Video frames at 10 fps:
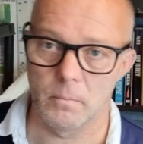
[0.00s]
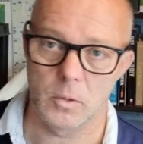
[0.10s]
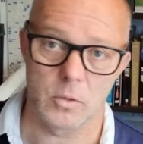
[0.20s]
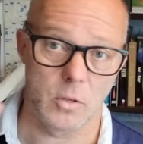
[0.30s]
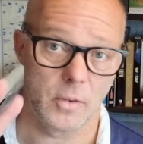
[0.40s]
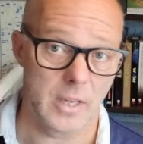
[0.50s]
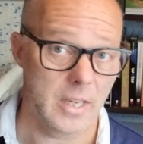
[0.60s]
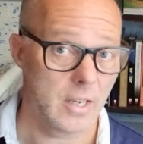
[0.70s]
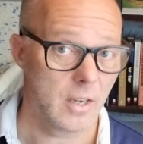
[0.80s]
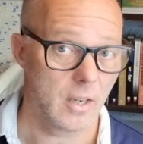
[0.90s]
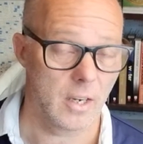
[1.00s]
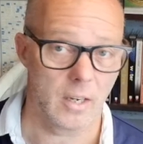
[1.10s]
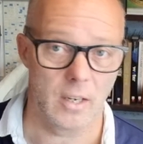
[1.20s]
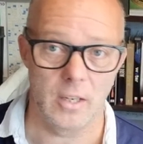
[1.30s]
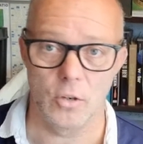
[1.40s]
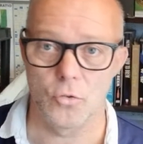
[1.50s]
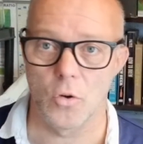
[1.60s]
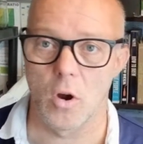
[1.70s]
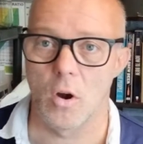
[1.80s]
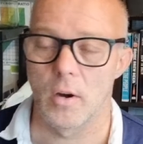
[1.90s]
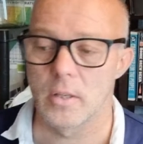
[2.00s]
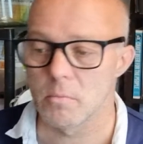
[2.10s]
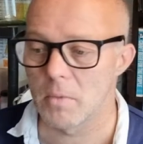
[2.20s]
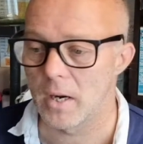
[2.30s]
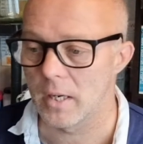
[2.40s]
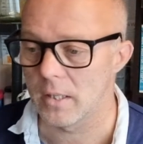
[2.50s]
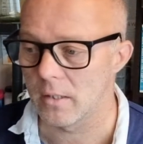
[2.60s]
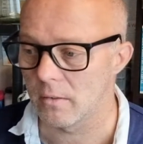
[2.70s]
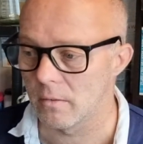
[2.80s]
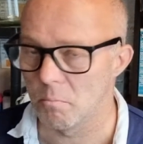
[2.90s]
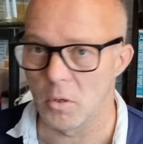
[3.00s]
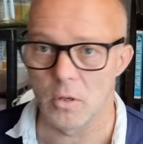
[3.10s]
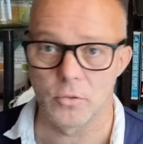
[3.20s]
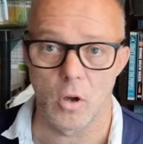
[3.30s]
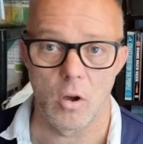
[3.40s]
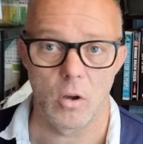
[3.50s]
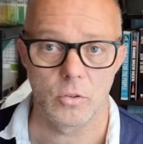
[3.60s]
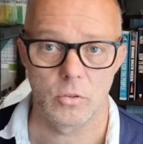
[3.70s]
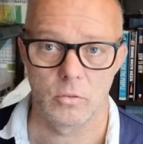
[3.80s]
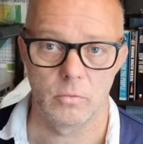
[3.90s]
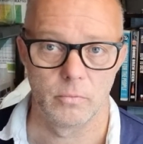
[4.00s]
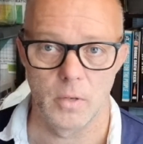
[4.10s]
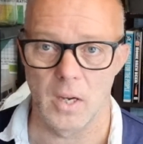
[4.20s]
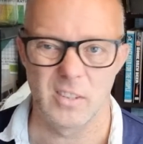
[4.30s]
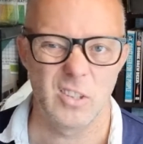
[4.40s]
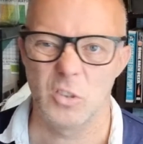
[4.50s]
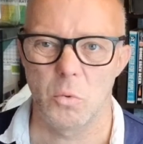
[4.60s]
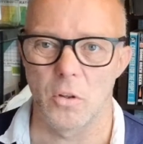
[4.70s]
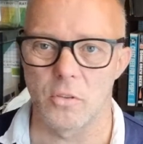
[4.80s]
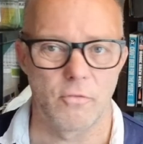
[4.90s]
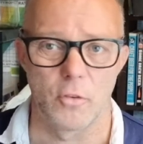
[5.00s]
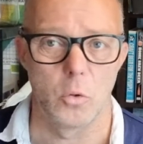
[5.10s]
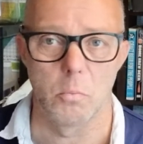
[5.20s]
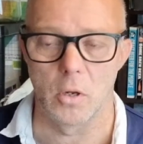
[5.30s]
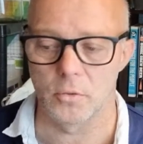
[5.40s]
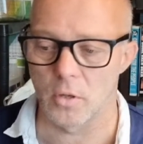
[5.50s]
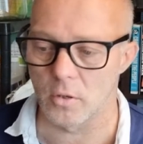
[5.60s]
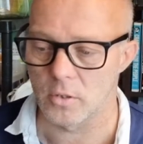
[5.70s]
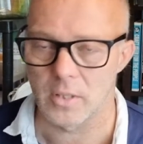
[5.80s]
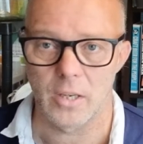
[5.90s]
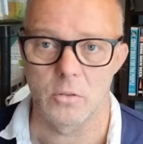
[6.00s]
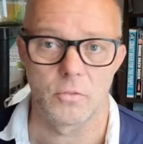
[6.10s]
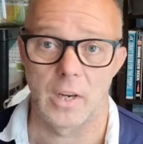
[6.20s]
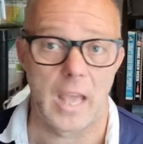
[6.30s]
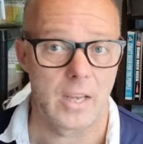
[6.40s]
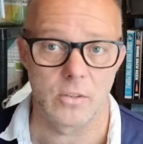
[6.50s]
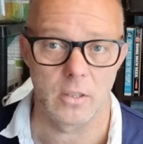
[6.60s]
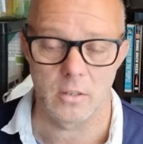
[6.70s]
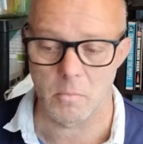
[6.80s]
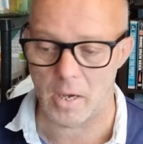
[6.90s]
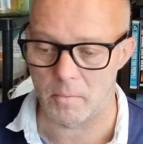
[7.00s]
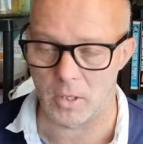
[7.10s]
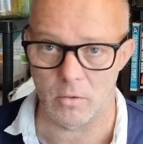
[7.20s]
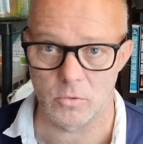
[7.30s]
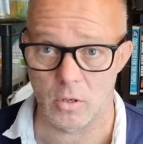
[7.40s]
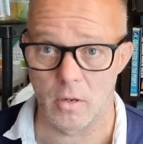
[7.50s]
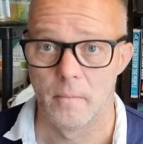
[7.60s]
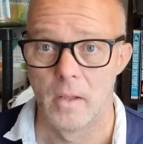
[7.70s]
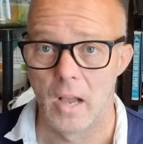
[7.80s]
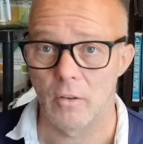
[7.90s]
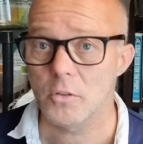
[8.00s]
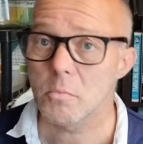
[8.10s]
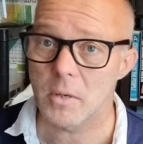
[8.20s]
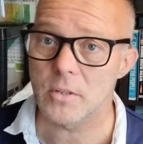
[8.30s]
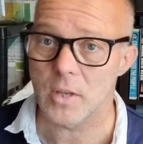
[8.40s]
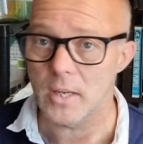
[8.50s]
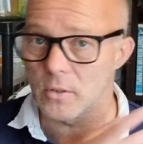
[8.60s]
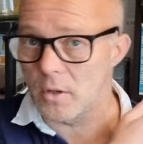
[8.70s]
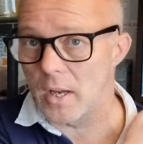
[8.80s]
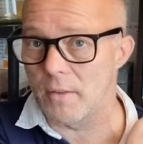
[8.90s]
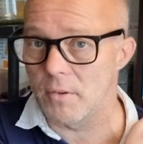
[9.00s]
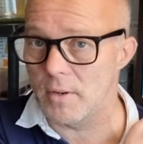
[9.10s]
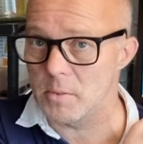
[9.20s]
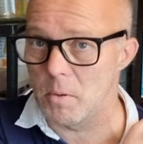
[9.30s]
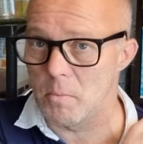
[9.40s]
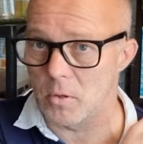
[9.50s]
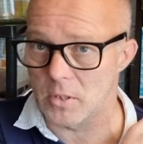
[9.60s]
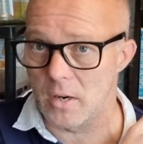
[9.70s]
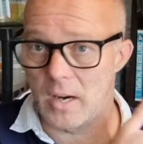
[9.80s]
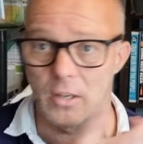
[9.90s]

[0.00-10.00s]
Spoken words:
Just over here in a drawer is my blowtorch. It's just one of those food blowtorches I use for lighting the barbecue. So I've got some bits here so that I'll have the recipe books here.